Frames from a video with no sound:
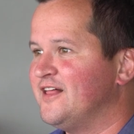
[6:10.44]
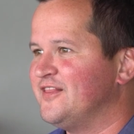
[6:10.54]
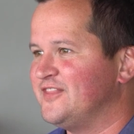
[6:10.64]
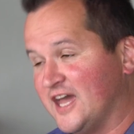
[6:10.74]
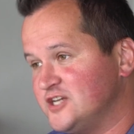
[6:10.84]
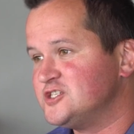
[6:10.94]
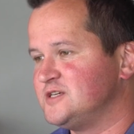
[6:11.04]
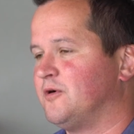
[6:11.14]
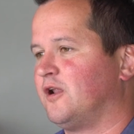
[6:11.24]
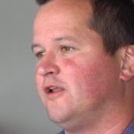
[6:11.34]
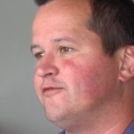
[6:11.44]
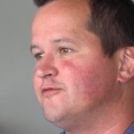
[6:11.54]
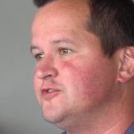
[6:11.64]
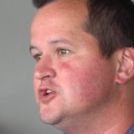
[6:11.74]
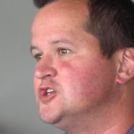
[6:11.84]
The agency model of the
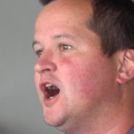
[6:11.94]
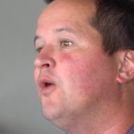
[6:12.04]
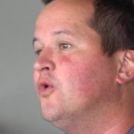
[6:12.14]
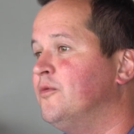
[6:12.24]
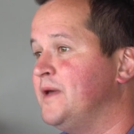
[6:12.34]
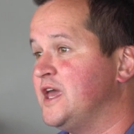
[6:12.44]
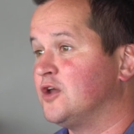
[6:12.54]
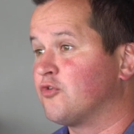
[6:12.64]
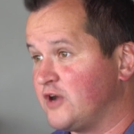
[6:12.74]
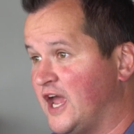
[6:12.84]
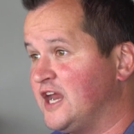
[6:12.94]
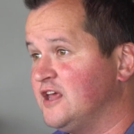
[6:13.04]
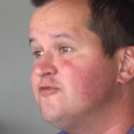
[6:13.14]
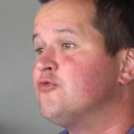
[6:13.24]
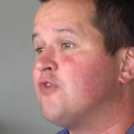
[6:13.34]
future will be
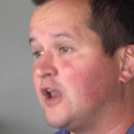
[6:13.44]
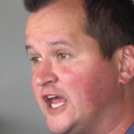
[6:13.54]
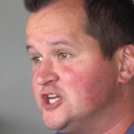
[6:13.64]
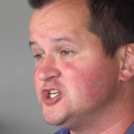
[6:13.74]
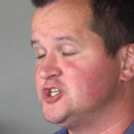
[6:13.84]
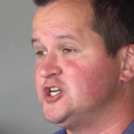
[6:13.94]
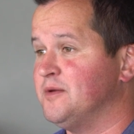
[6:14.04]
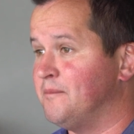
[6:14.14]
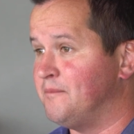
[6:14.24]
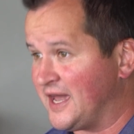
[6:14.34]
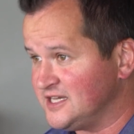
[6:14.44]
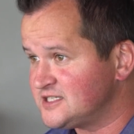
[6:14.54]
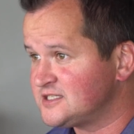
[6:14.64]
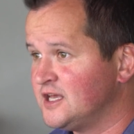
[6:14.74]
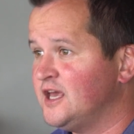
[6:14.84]
creative,
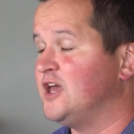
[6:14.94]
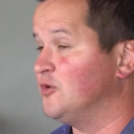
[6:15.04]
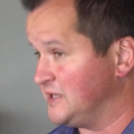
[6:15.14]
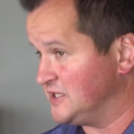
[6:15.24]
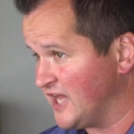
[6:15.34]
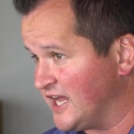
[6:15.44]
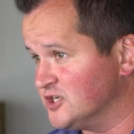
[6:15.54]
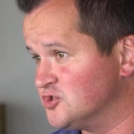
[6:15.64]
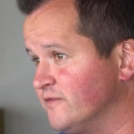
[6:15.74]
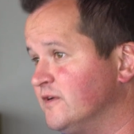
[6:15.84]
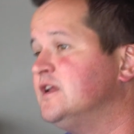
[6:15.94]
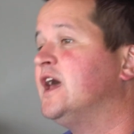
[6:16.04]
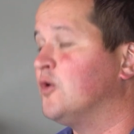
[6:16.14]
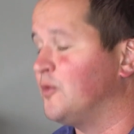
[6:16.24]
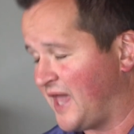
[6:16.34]
relationship-based, it will be data-driven, and it will be